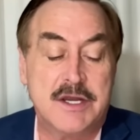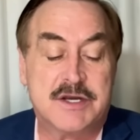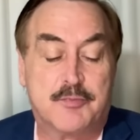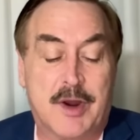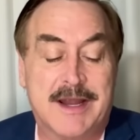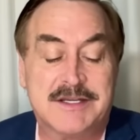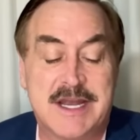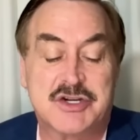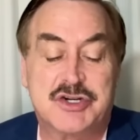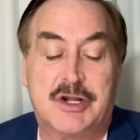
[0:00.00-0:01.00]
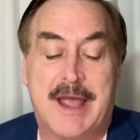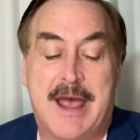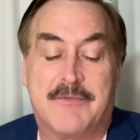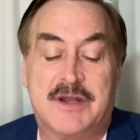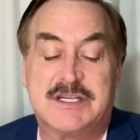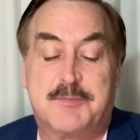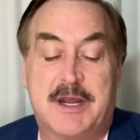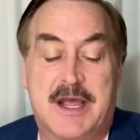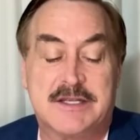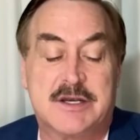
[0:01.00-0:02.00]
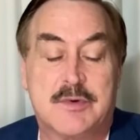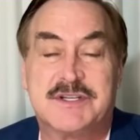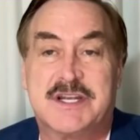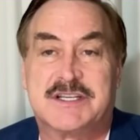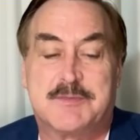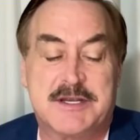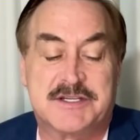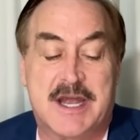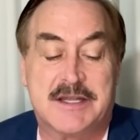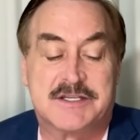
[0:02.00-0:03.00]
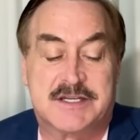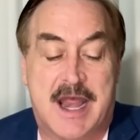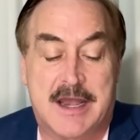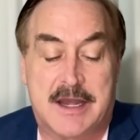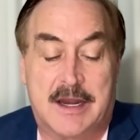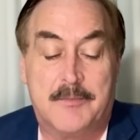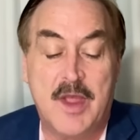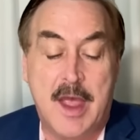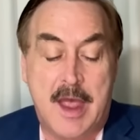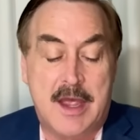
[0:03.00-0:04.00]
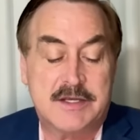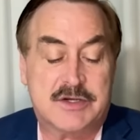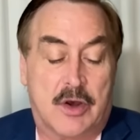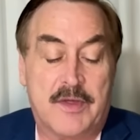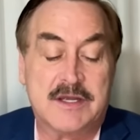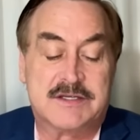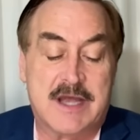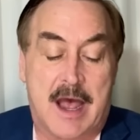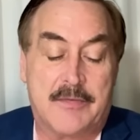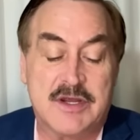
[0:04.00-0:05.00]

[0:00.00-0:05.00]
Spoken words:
to bring additional evidence because it was dismissed on standing. So this